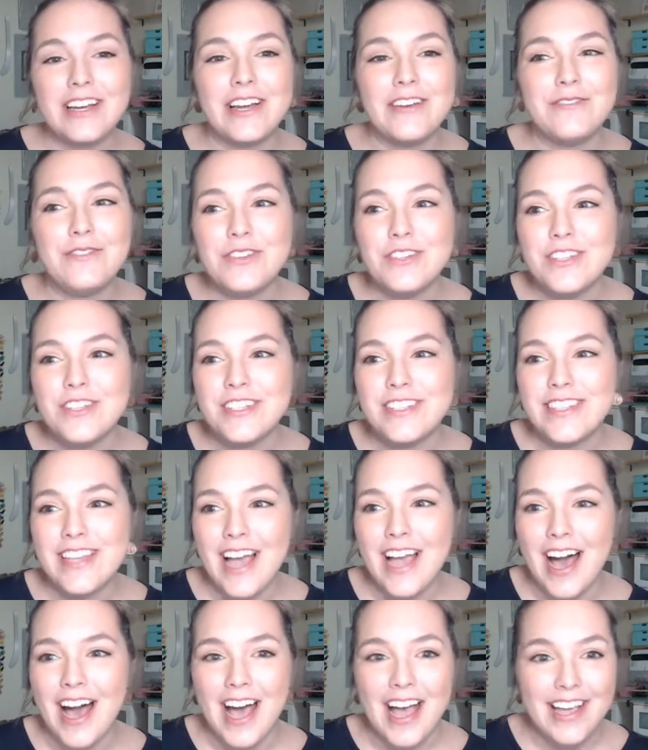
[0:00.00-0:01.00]
If you could just say
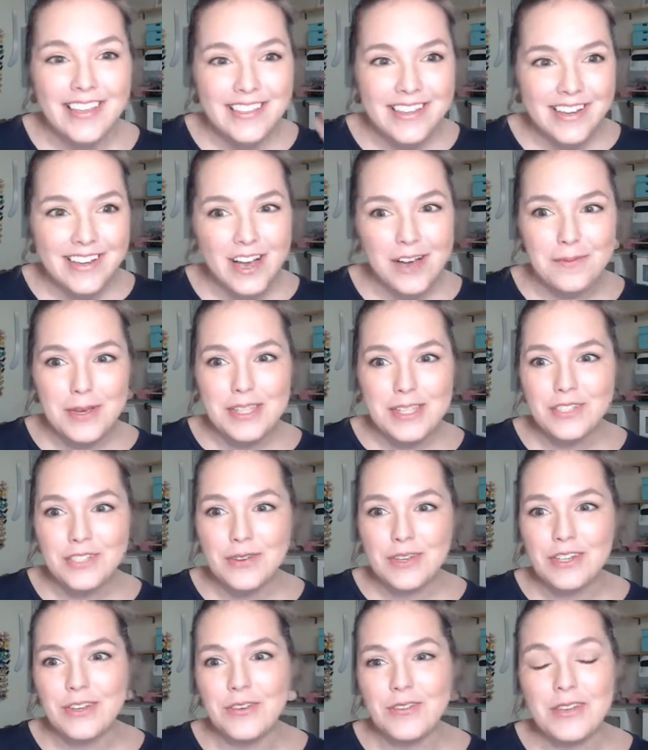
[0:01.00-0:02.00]
hi in the comments so I
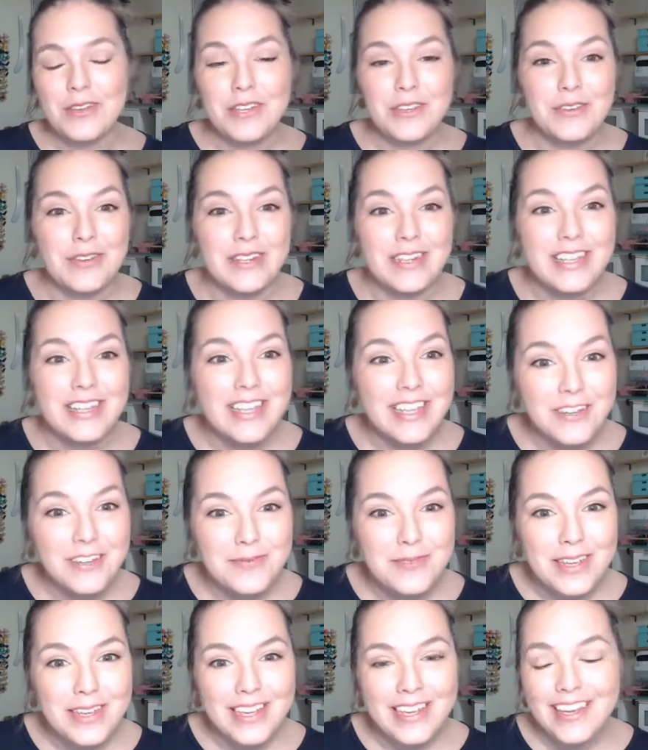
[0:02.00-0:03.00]
know that you can hear
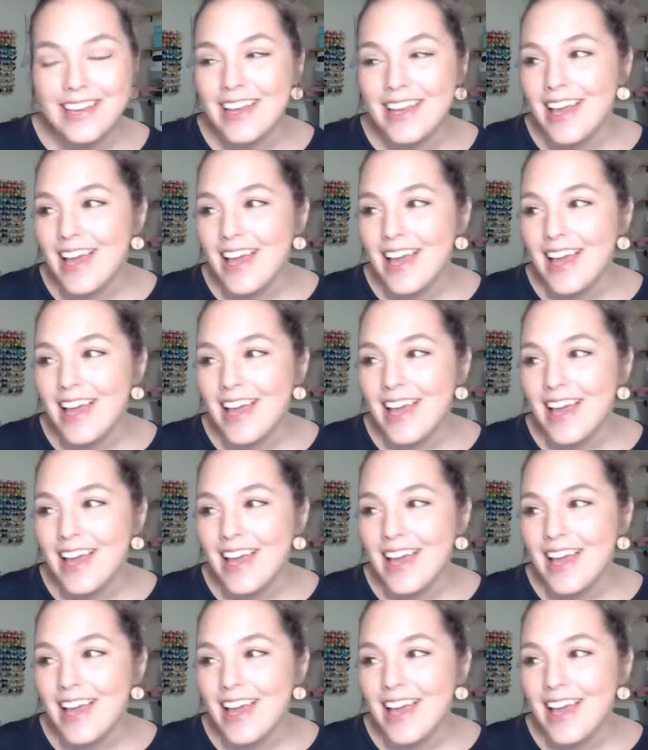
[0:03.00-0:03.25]
me.